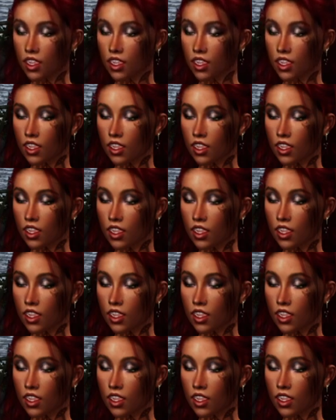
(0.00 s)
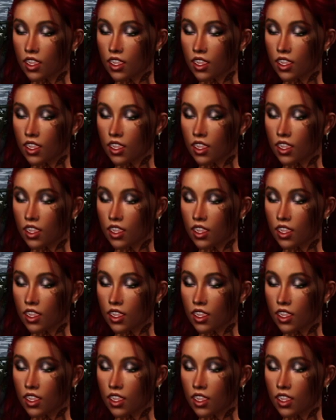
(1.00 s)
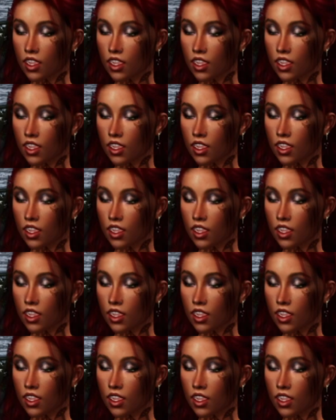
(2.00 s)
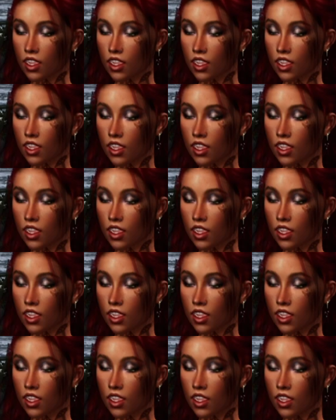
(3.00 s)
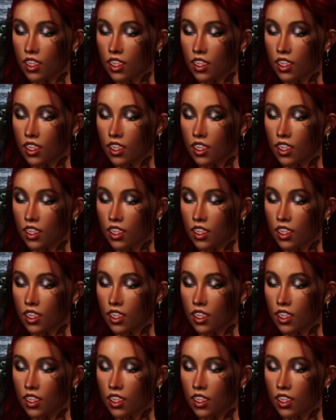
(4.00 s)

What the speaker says: (silence)